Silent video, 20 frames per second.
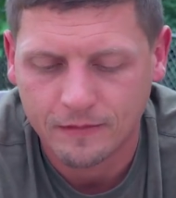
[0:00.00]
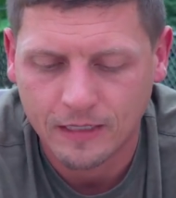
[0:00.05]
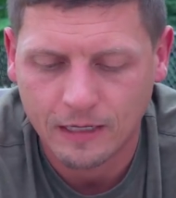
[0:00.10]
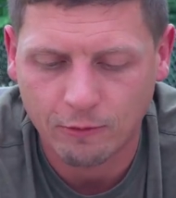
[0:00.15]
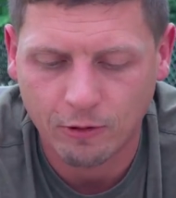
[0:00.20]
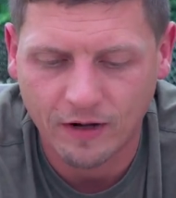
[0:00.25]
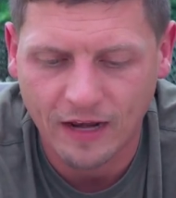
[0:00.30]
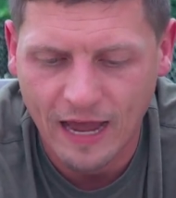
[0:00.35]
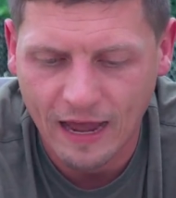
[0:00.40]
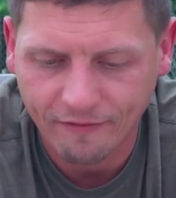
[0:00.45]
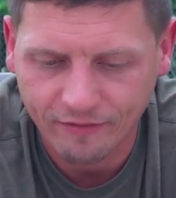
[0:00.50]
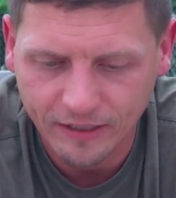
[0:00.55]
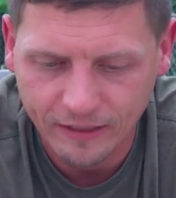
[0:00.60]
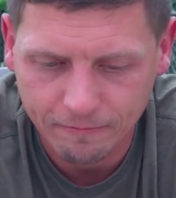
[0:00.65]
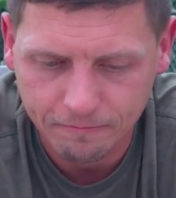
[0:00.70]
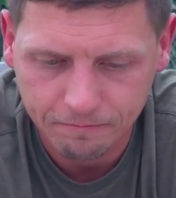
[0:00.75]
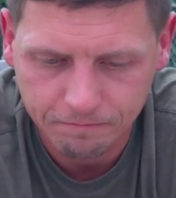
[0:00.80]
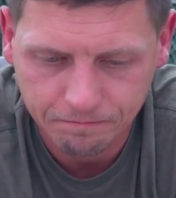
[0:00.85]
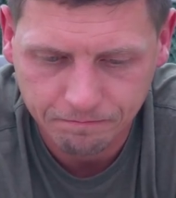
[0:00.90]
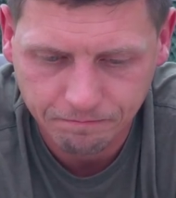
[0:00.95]
He wasn't having
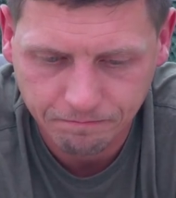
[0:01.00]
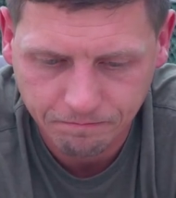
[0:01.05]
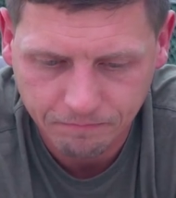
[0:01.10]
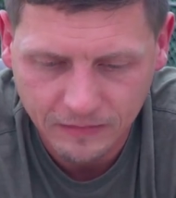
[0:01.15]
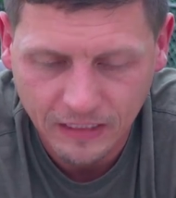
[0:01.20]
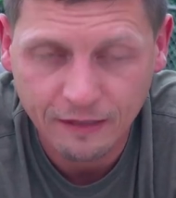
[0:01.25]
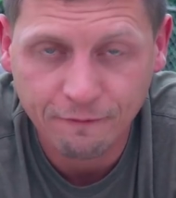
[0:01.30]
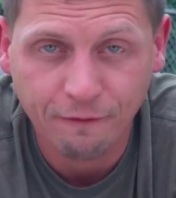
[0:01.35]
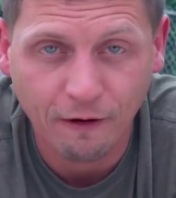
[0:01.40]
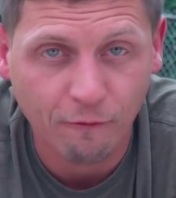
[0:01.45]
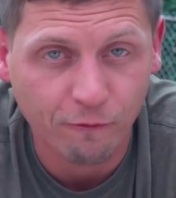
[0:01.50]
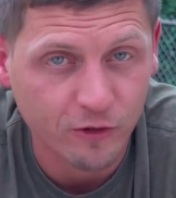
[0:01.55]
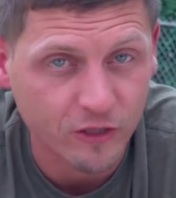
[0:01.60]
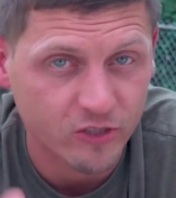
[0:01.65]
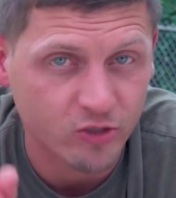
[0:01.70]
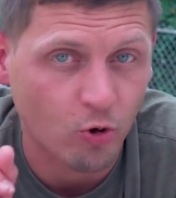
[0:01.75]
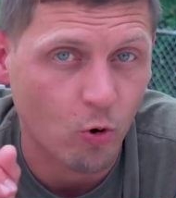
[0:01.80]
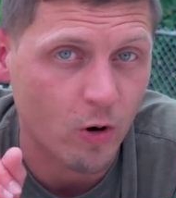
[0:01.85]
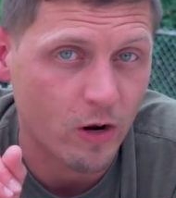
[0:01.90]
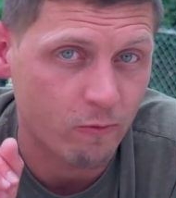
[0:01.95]
it. He fell for
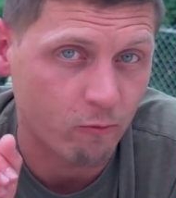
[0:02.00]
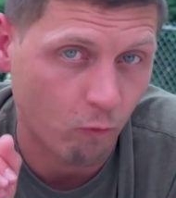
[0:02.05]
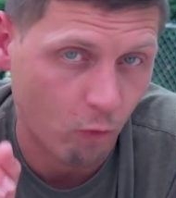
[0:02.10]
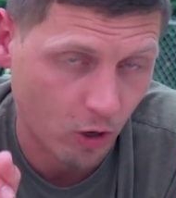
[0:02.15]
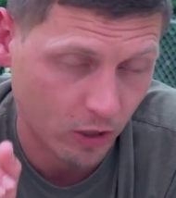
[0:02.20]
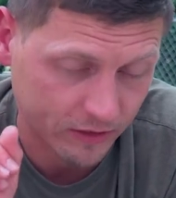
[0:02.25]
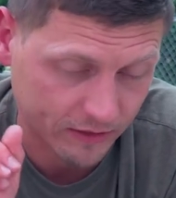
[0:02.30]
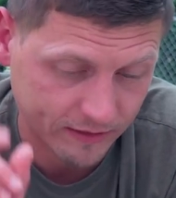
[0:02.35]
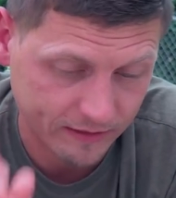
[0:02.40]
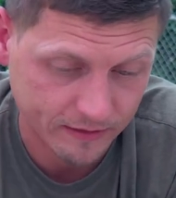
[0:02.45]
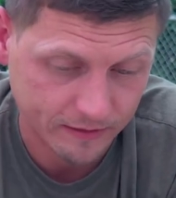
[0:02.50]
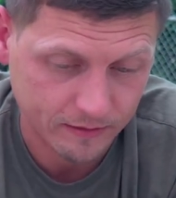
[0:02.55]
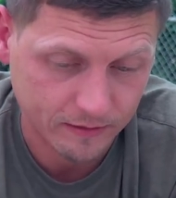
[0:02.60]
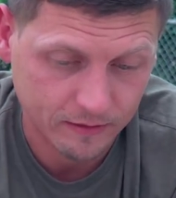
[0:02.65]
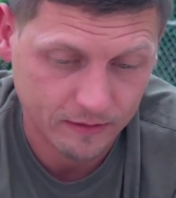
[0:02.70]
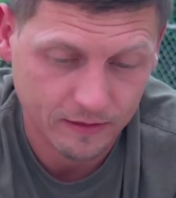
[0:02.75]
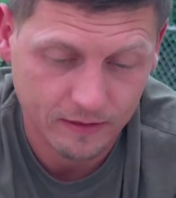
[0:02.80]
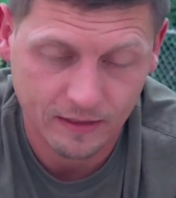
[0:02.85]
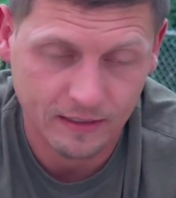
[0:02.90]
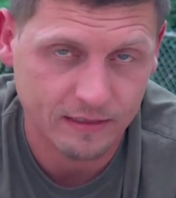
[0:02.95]
the toy once.
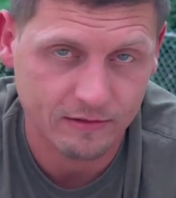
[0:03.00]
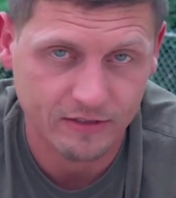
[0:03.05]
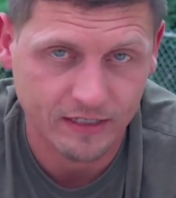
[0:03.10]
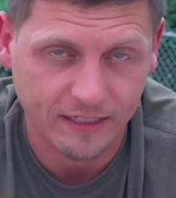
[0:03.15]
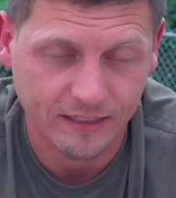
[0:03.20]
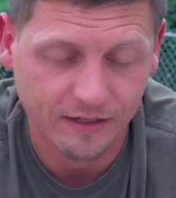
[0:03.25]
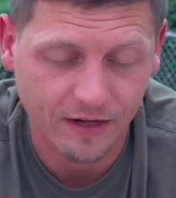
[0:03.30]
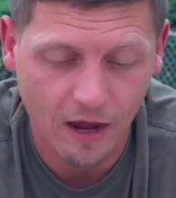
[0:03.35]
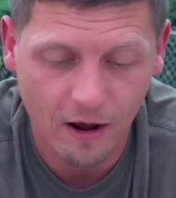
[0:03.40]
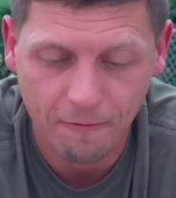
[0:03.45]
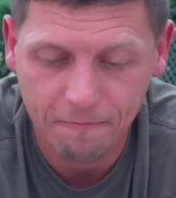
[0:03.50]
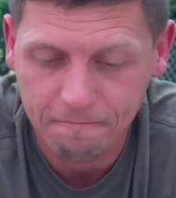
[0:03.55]
He was like, no.